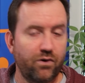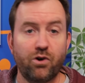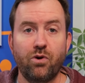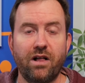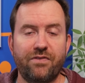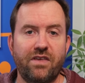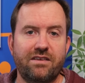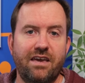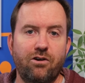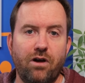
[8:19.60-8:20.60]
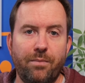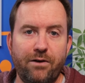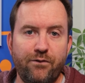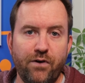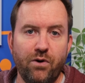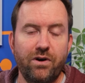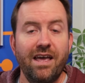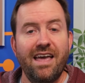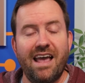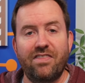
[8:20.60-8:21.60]
Google Authenticator on my
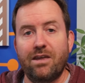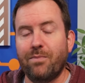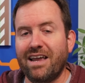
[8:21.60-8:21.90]
phone, and then